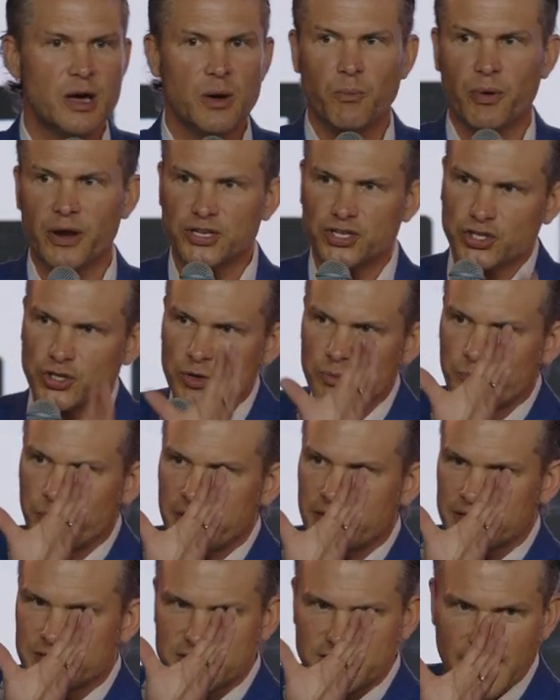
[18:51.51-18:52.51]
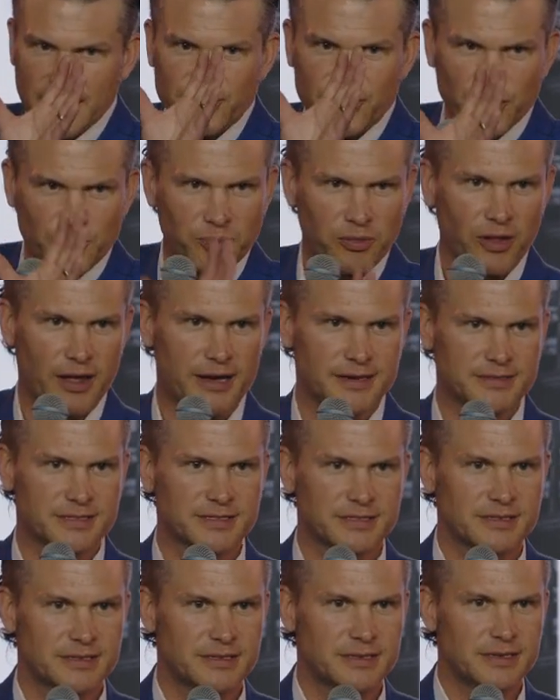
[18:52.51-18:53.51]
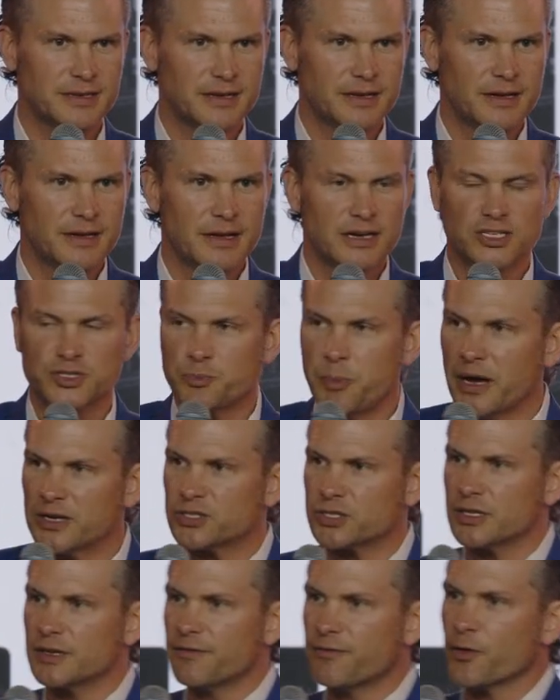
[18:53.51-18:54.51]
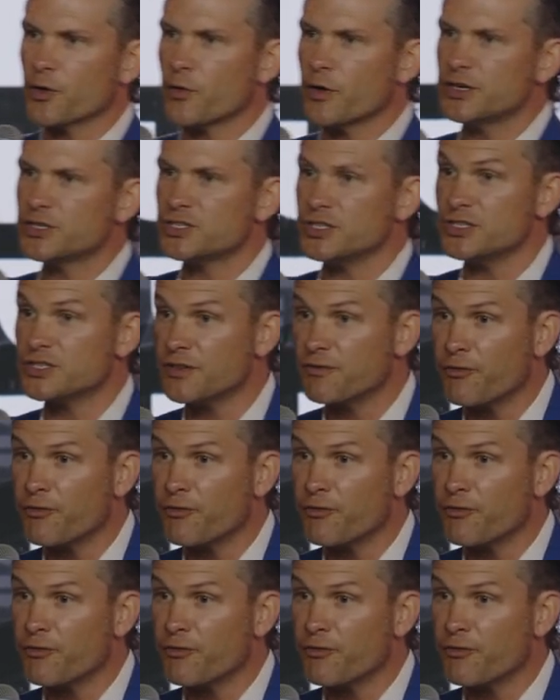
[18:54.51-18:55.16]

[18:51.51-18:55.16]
but it shouldn't be the center place, especially for Christians and